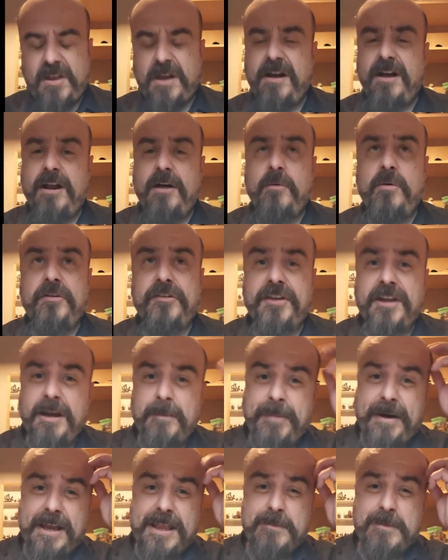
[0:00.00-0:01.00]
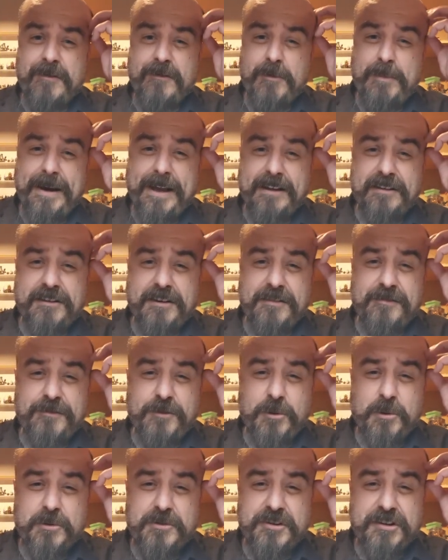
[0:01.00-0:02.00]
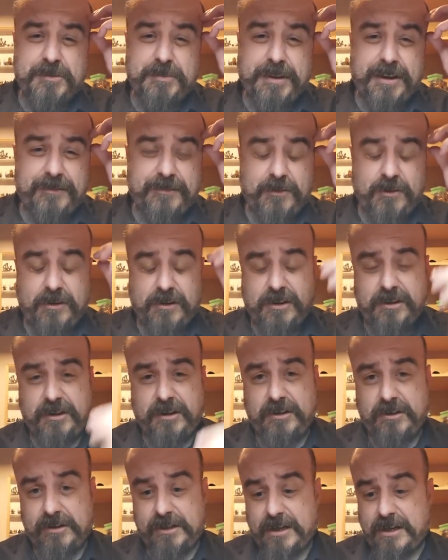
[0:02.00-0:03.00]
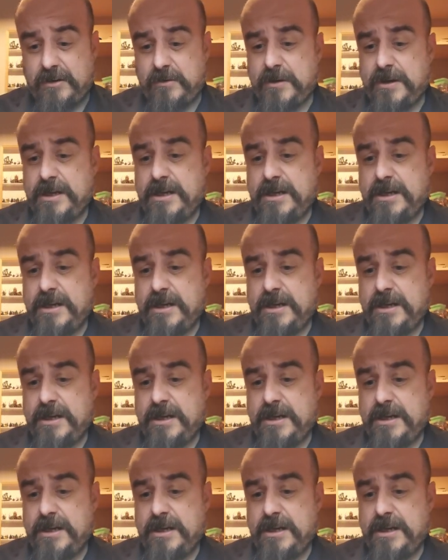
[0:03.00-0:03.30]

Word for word: I was going to paint them up for Blackstone Fortress, but then I thought, good God, no.